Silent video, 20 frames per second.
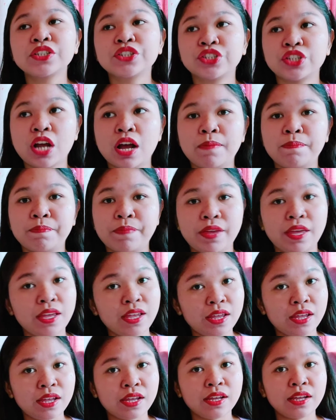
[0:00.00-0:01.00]

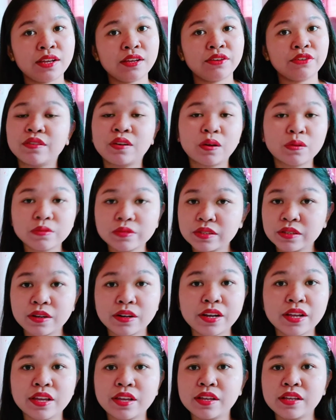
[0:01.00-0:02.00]
shopping,
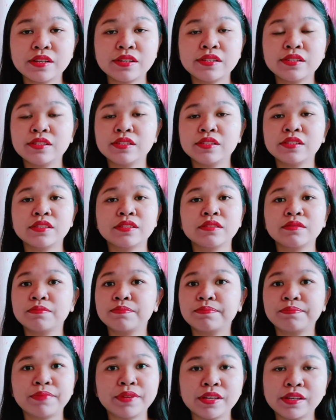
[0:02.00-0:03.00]
groceries,
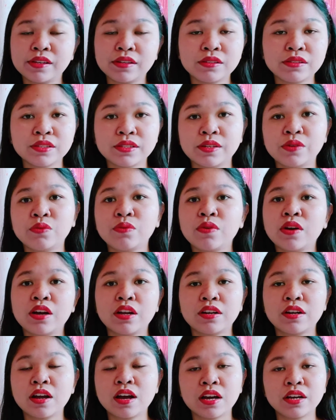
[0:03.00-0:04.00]
bills, and
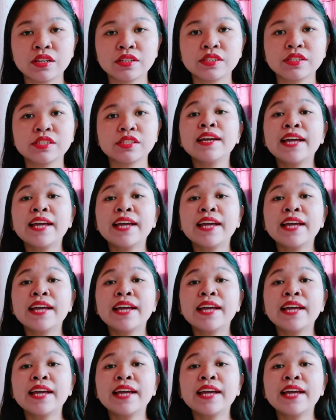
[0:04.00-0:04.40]
whatnot.